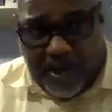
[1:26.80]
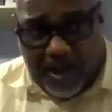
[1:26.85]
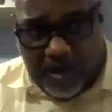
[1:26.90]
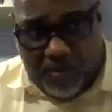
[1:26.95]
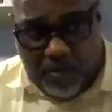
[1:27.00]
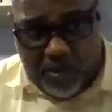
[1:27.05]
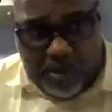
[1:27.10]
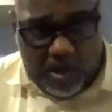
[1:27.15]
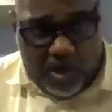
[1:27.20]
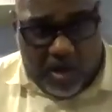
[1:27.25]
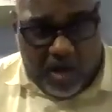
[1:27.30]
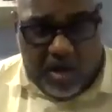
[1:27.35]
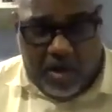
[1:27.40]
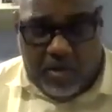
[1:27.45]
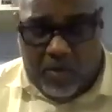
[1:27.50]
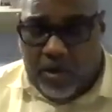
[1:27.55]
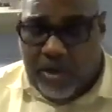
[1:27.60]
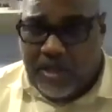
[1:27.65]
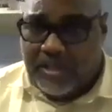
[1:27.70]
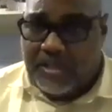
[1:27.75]
out what our
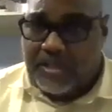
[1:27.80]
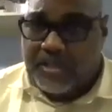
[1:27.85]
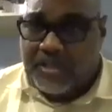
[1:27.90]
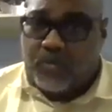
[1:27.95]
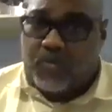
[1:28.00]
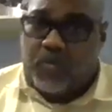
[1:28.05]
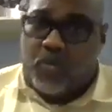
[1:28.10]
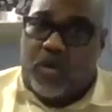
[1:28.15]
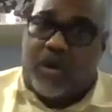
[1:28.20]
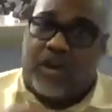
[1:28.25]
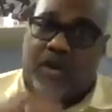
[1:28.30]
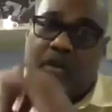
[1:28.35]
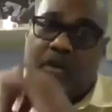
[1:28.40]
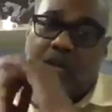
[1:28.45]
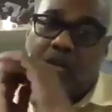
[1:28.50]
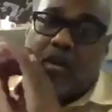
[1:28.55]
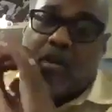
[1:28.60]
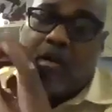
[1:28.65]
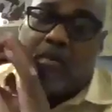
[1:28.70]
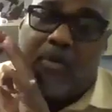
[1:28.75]
weaknesses were,
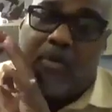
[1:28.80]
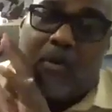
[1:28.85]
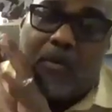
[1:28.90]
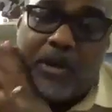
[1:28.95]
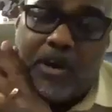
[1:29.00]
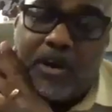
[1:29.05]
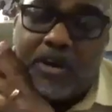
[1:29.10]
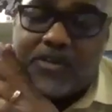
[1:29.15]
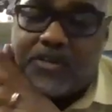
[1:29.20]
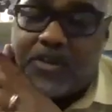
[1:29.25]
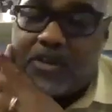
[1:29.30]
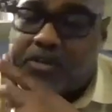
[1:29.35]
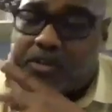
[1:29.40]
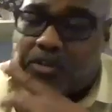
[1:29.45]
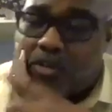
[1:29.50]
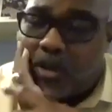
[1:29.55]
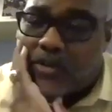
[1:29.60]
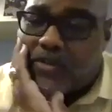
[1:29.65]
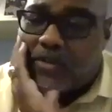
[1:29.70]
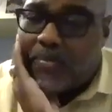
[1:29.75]
but we also
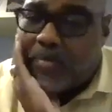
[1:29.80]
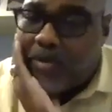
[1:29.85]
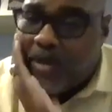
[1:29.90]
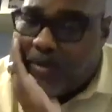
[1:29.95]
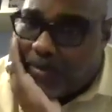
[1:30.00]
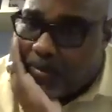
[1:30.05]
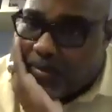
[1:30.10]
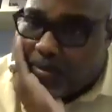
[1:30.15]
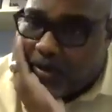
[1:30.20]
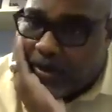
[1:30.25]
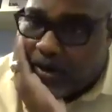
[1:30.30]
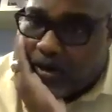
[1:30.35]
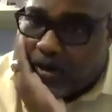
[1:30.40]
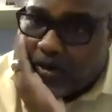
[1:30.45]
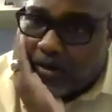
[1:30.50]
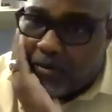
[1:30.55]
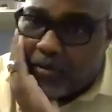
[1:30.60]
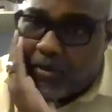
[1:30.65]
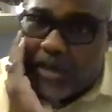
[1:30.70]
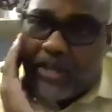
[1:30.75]
saw some people play
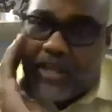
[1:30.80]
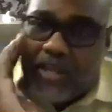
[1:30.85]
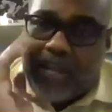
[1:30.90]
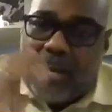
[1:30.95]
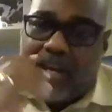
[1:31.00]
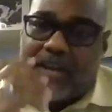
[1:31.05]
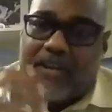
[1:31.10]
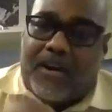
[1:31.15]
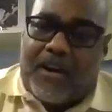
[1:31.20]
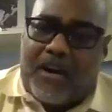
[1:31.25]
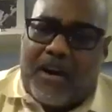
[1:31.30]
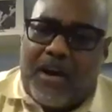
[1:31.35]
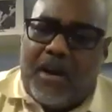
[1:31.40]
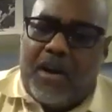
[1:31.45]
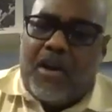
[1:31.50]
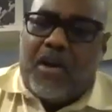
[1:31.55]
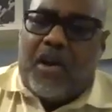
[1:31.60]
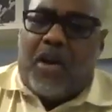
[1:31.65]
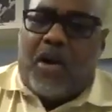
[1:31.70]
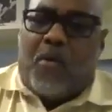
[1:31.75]
all the way in. Our
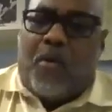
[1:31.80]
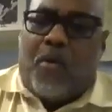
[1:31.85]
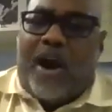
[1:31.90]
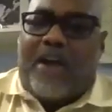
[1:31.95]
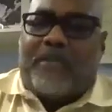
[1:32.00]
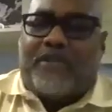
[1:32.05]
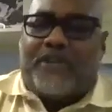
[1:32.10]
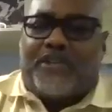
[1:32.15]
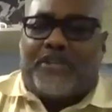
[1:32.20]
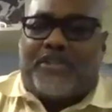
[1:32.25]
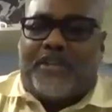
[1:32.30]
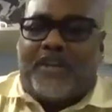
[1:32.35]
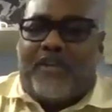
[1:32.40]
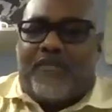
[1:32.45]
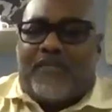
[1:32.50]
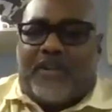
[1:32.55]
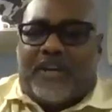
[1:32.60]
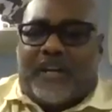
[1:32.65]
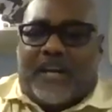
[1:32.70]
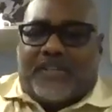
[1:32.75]
our wide
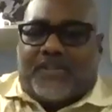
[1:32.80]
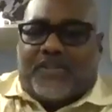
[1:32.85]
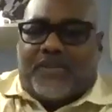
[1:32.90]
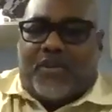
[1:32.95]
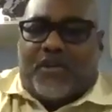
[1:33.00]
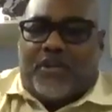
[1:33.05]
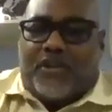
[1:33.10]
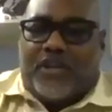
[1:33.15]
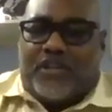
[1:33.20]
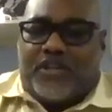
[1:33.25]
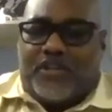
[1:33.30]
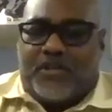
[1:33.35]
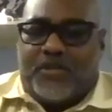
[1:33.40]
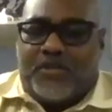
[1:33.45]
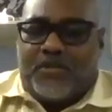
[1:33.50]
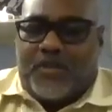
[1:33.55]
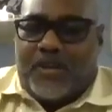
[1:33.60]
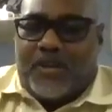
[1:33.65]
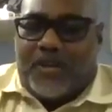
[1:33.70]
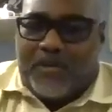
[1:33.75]
receiver, and I saw that
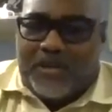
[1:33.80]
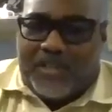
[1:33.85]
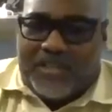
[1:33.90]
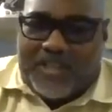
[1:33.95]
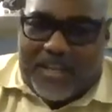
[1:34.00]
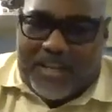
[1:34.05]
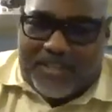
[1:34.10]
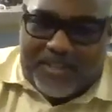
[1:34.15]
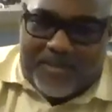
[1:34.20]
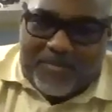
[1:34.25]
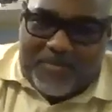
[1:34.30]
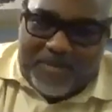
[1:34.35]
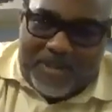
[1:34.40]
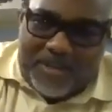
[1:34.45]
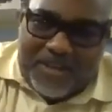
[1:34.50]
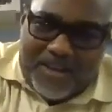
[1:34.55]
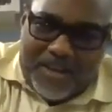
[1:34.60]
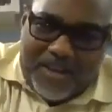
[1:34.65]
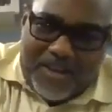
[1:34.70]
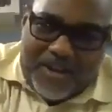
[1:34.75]
you uh, were texting
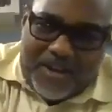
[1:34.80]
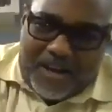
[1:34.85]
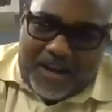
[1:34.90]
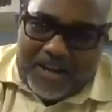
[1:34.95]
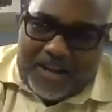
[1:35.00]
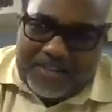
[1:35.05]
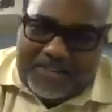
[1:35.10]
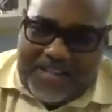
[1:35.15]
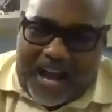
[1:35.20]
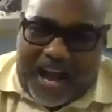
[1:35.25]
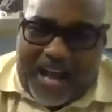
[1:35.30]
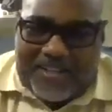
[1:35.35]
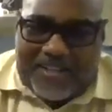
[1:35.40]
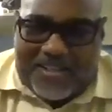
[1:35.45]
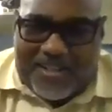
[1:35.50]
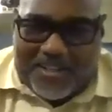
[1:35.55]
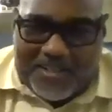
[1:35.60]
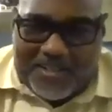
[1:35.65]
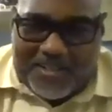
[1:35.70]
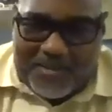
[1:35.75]
me. Uh,
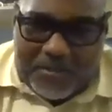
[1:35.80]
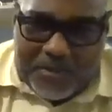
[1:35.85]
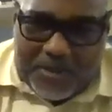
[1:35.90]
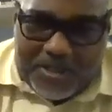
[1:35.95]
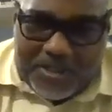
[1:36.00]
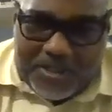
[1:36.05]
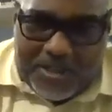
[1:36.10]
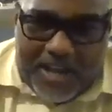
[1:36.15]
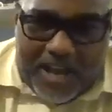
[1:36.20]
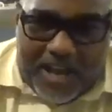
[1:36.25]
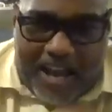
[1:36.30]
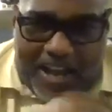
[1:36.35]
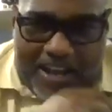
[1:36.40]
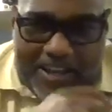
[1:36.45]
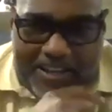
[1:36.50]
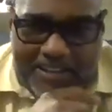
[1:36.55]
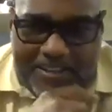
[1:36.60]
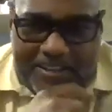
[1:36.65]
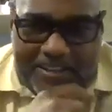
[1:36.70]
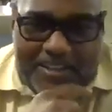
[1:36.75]
Dotson was the
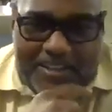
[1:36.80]
guy